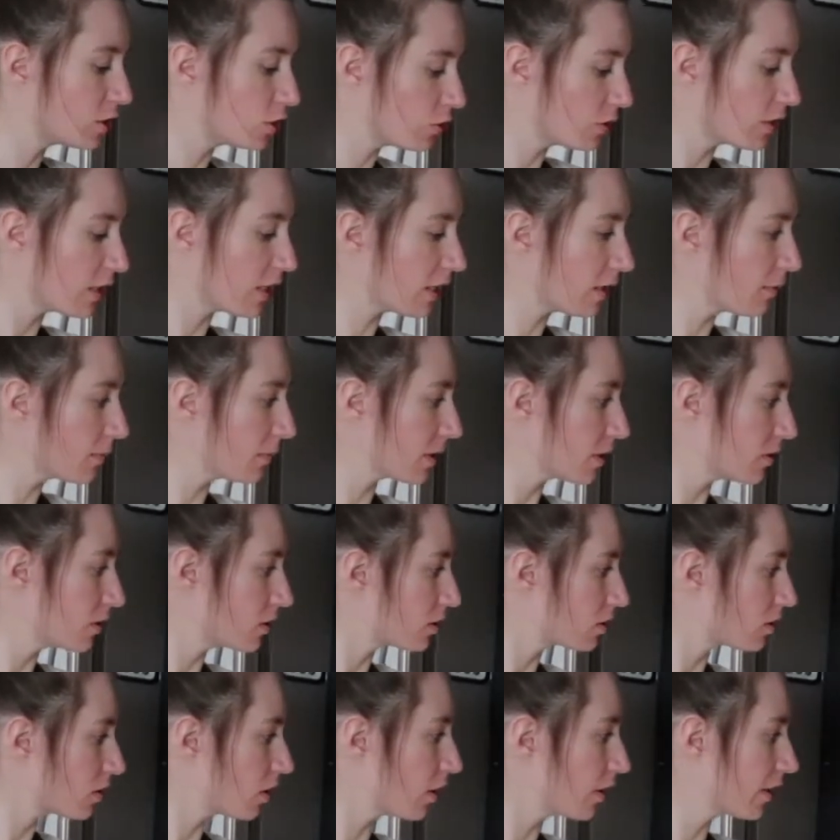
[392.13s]
do that, I'm gonna
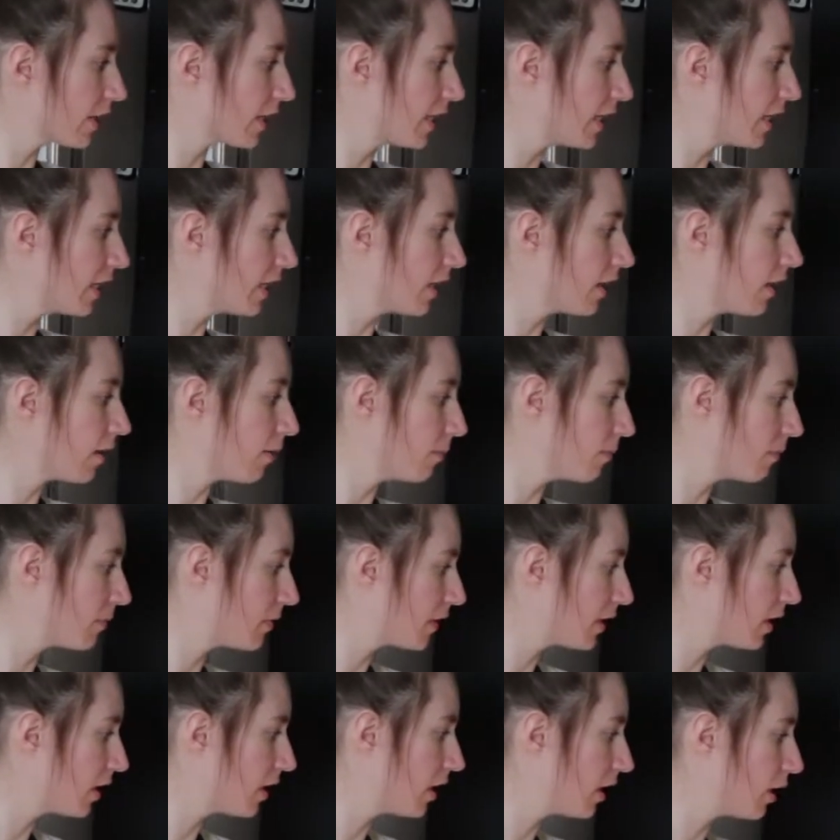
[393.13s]
start heating up
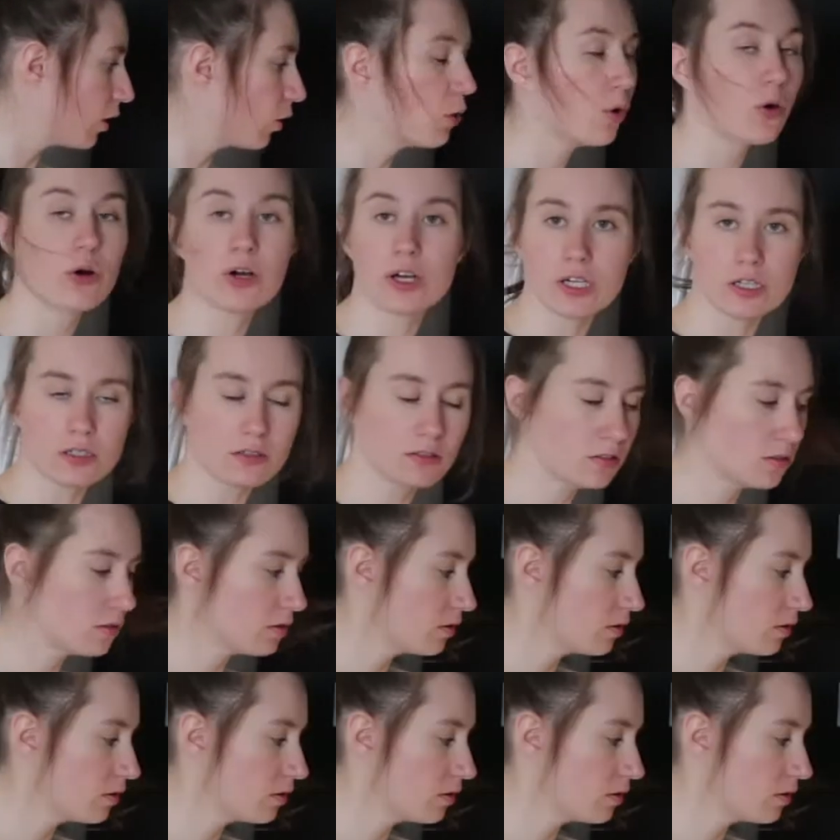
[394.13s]
the oil.